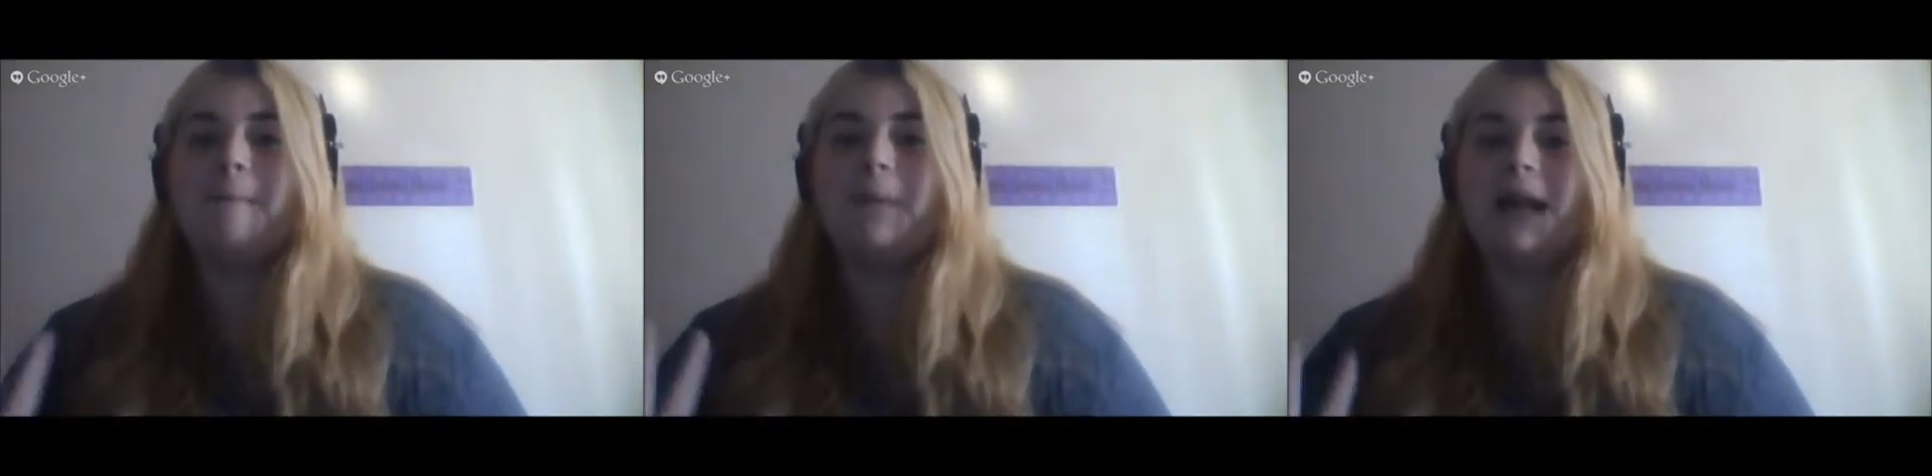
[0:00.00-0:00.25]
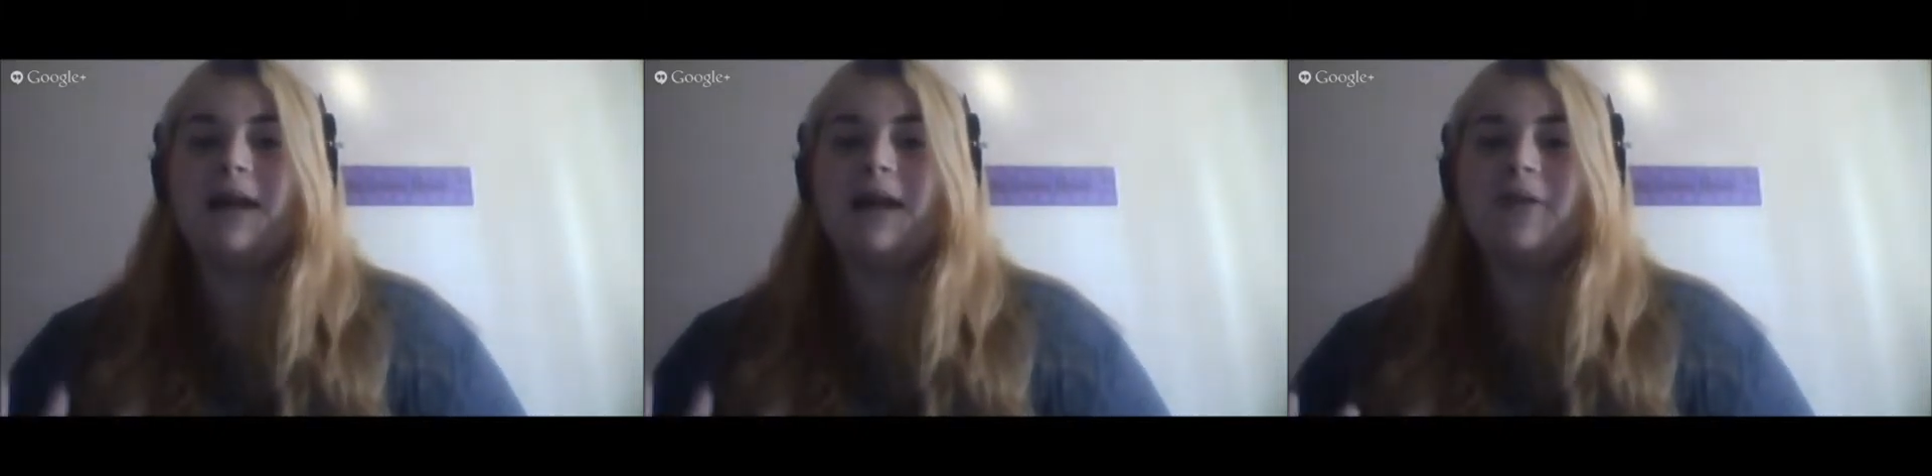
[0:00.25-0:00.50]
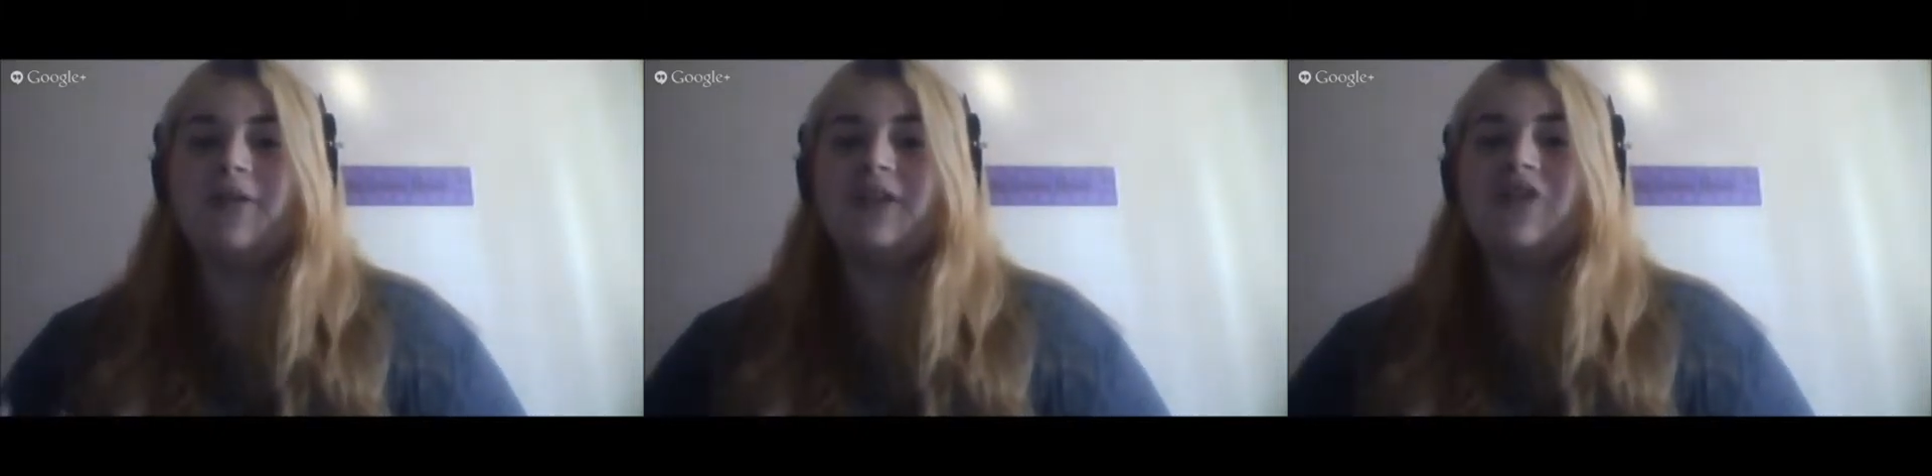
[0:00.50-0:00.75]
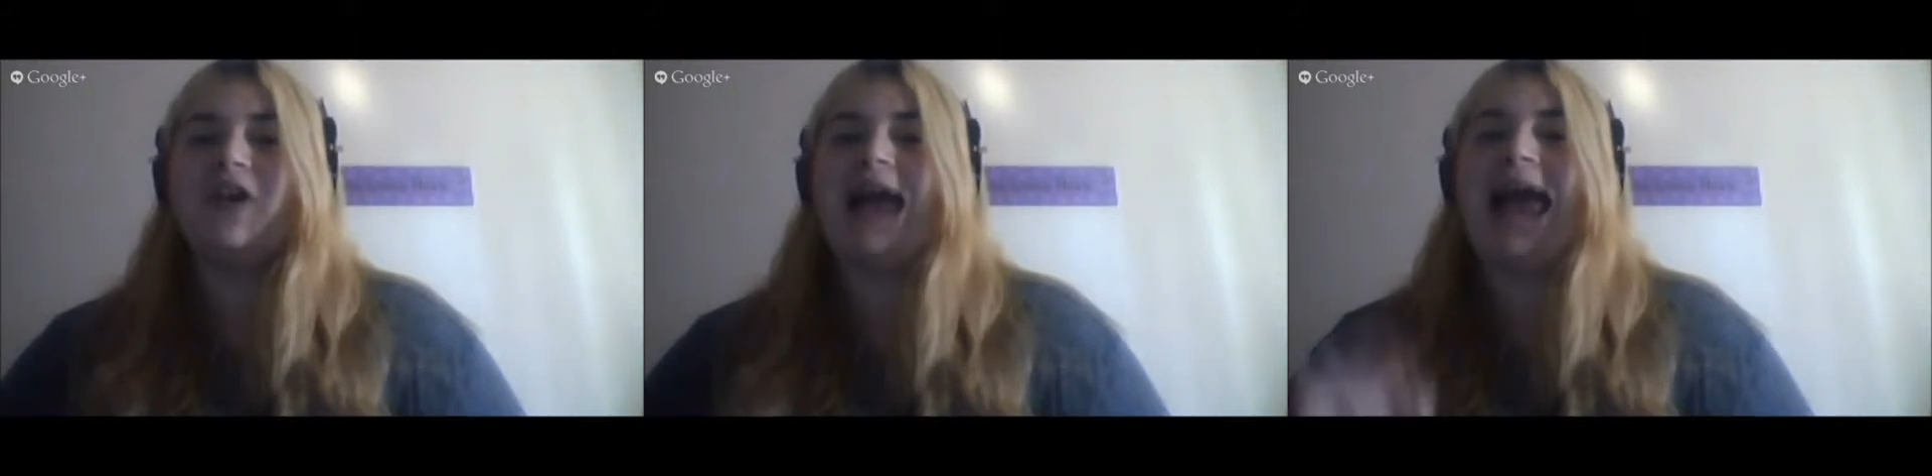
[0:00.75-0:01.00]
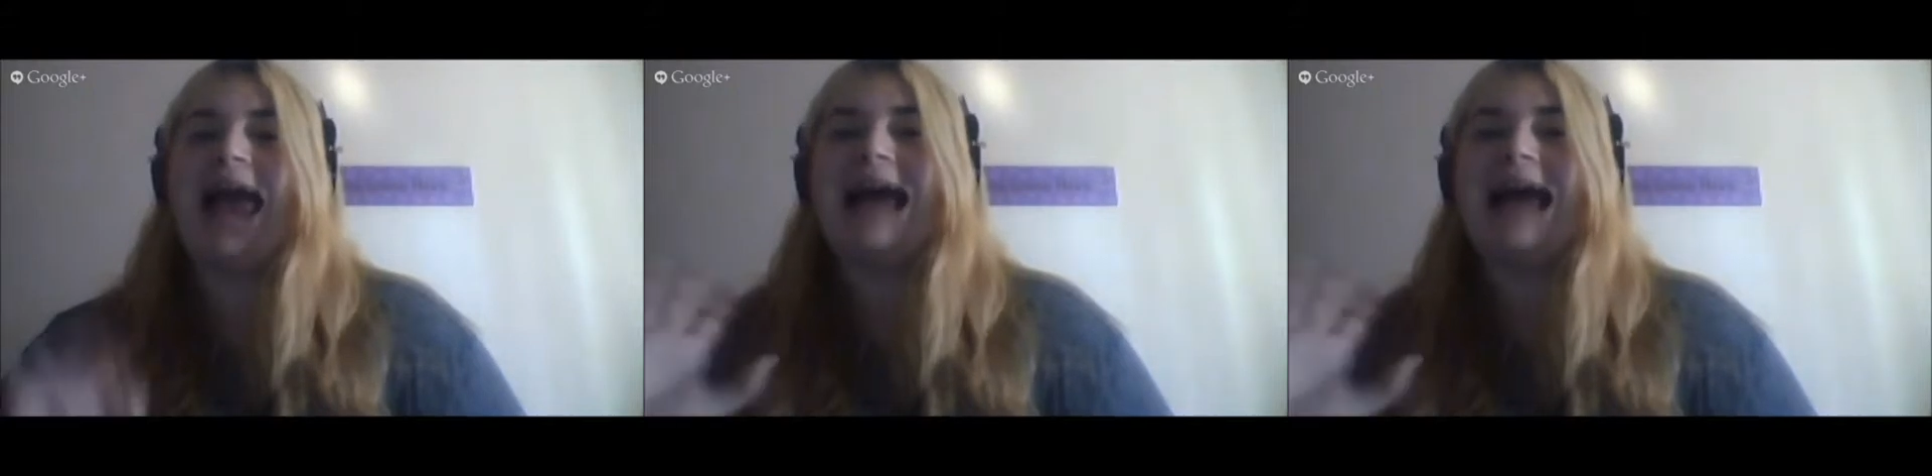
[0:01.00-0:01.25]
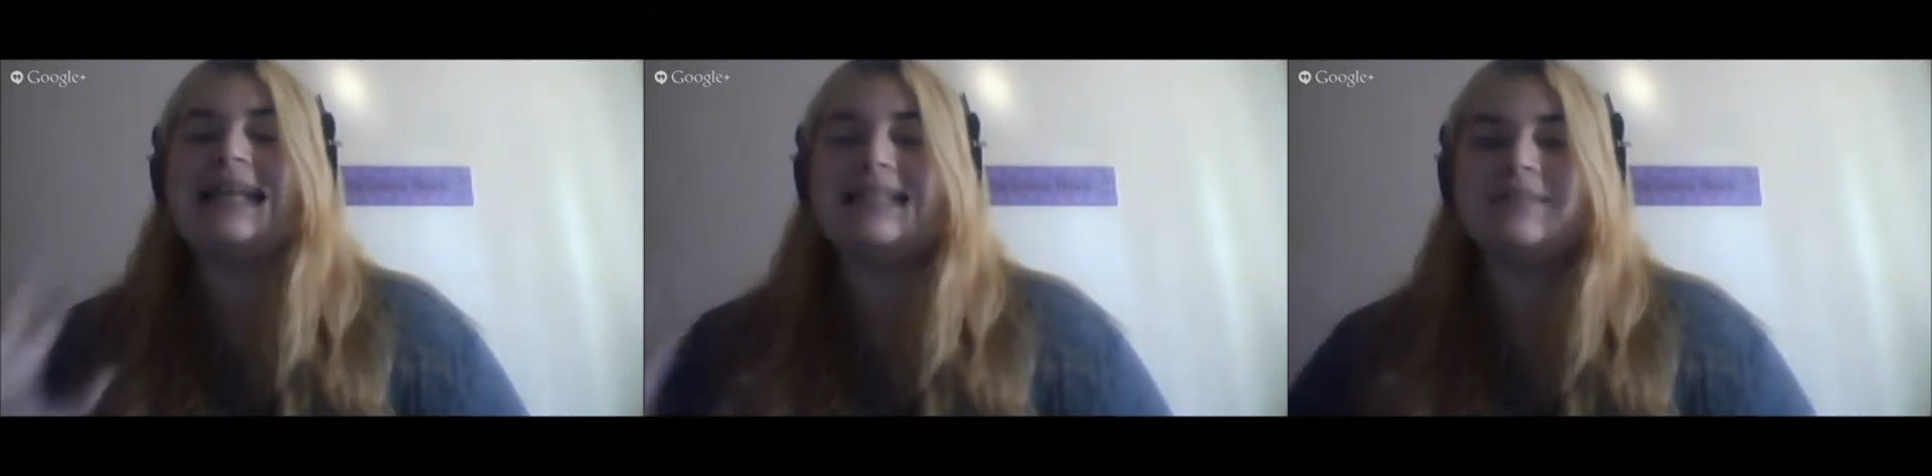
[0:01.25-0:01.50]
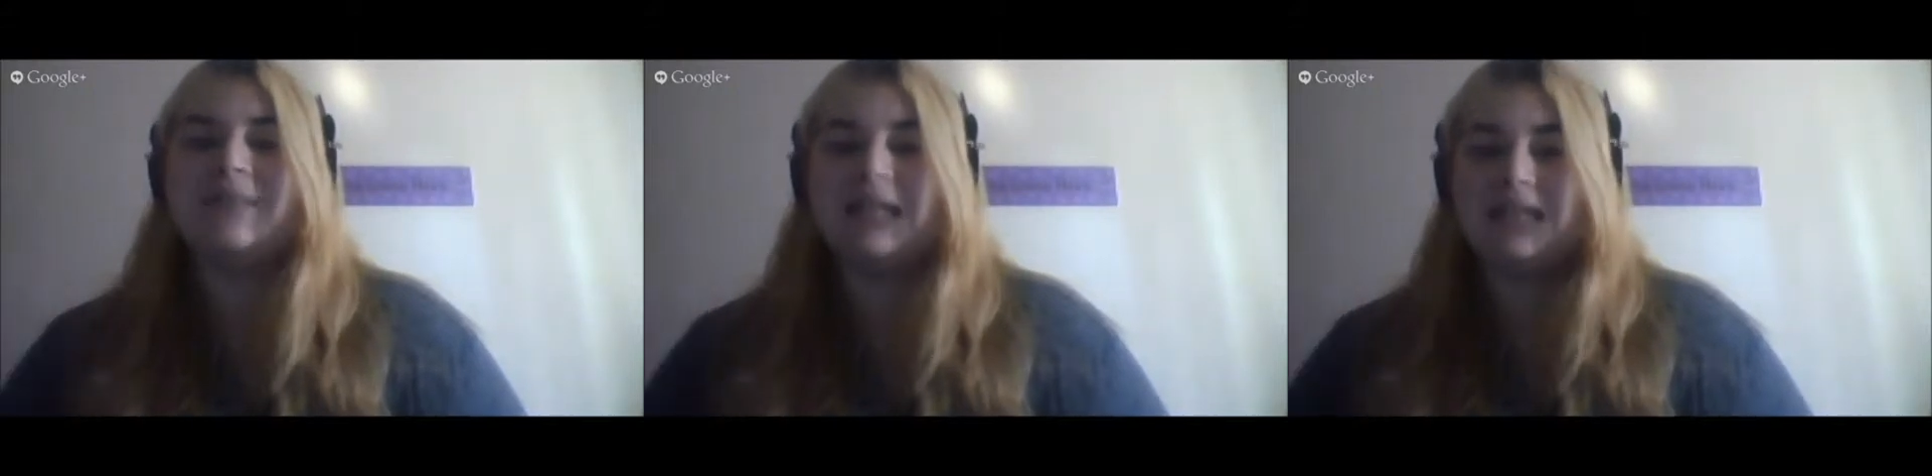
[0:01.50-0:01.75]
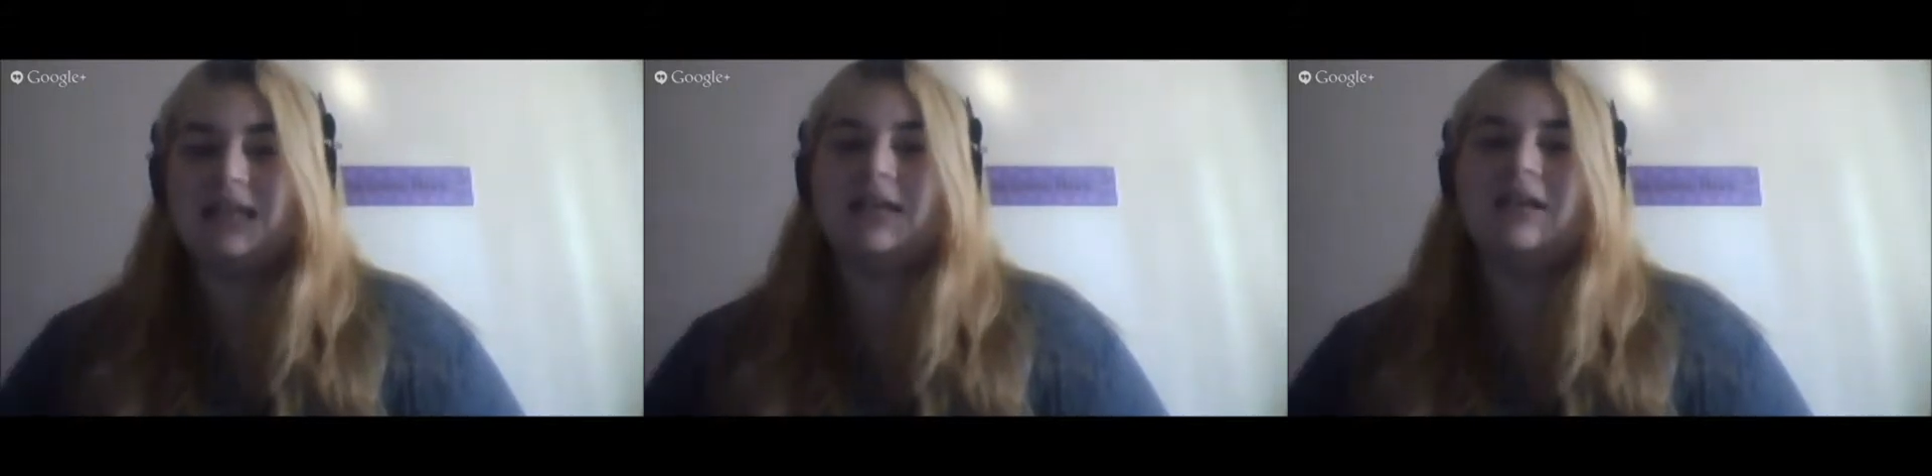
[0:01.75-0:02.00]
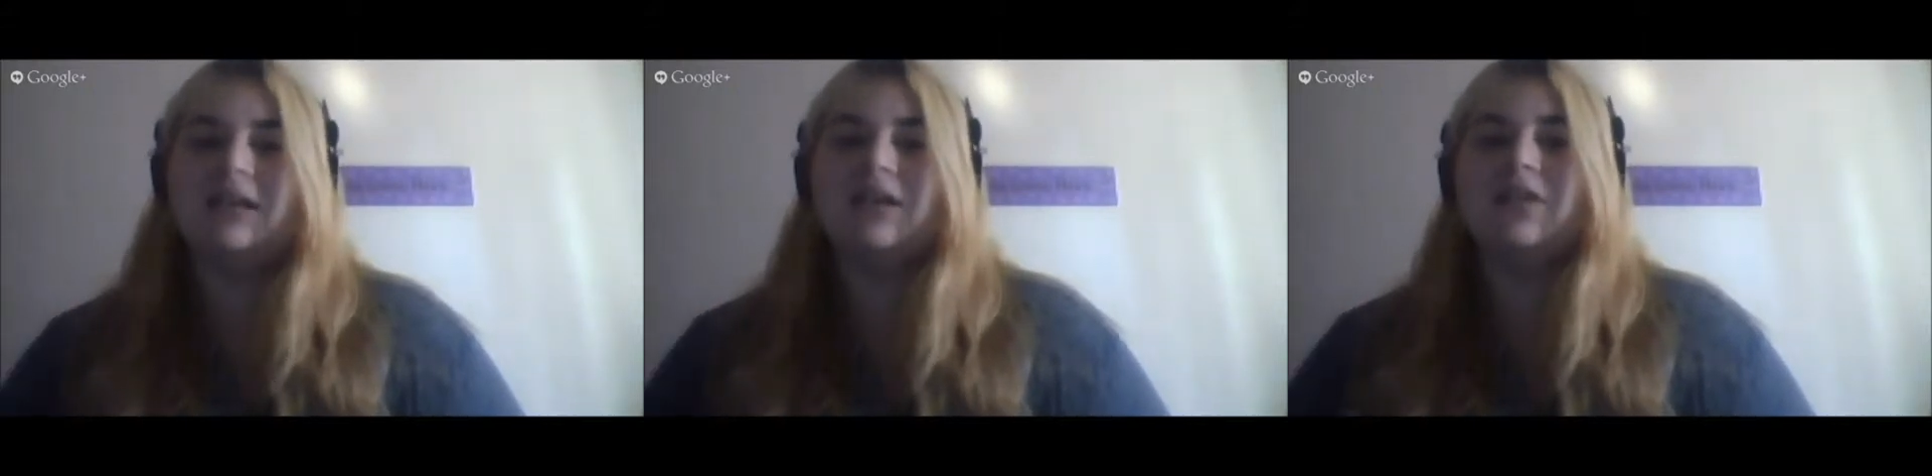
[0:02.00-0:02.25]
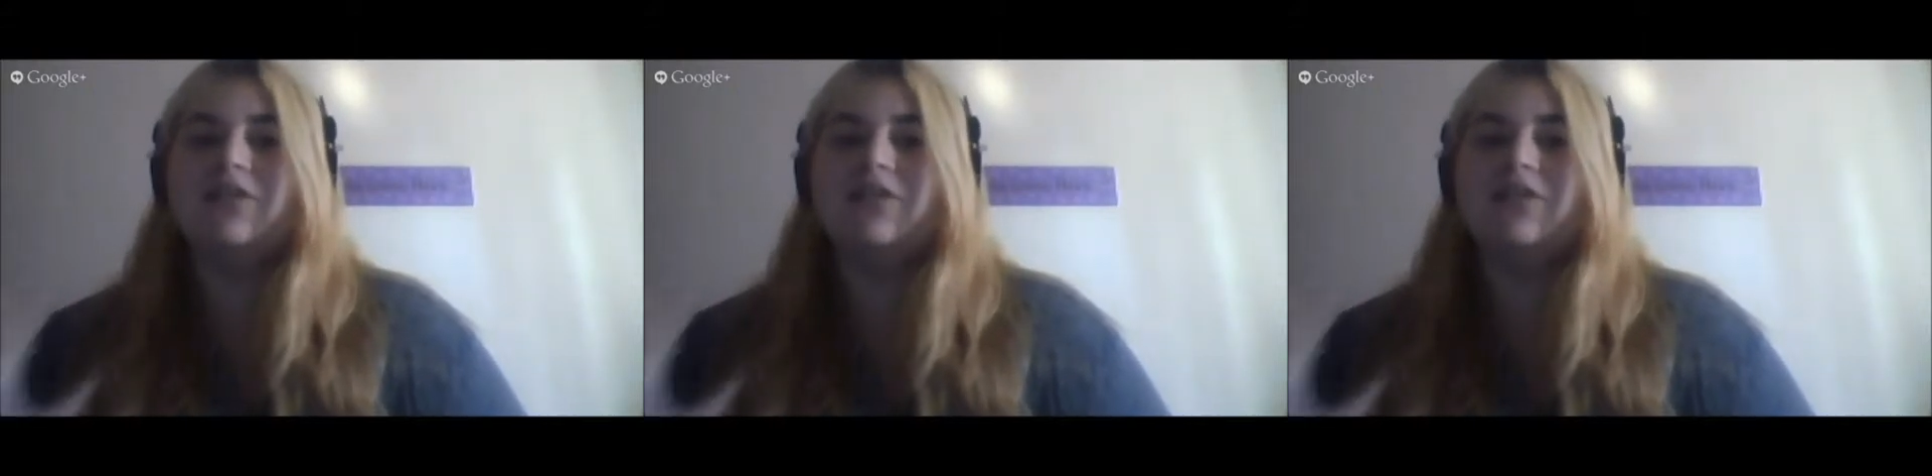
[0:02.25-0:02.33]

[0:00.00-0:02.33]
but I don't think there are as many